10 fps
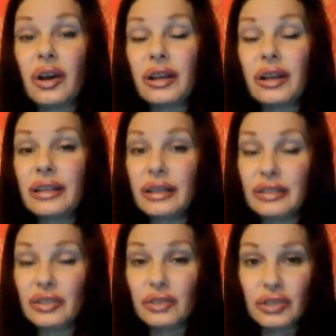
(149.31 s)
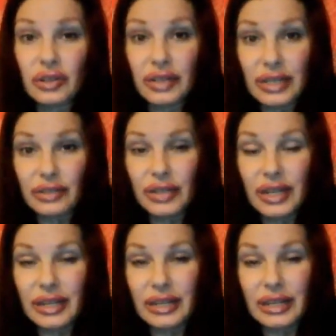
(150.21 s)
and I searched on the internet
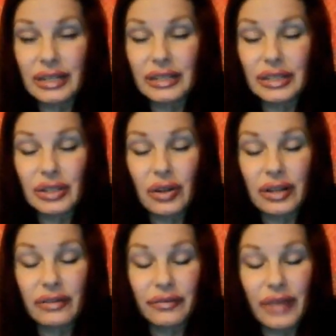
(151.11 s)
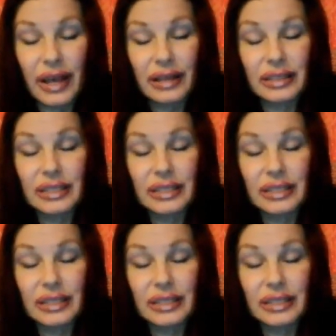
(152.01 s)
and saw, in fact,